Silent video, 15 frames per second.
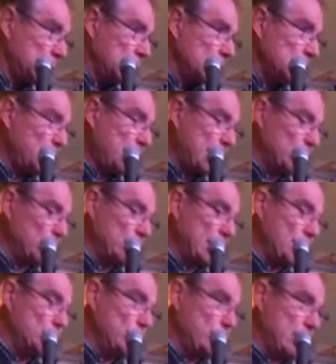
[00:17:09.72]
It's about all
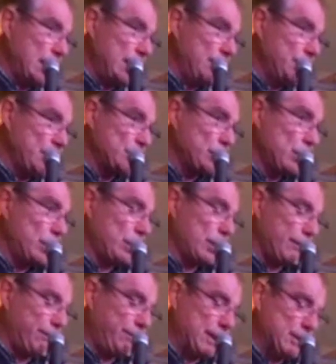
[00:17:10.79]
they do mean. They're certainly not
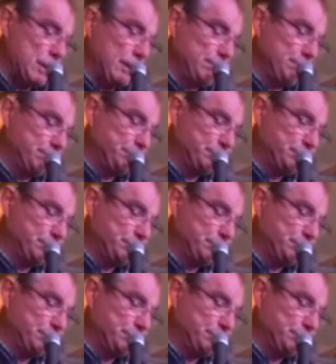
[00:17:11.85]
going to fix it.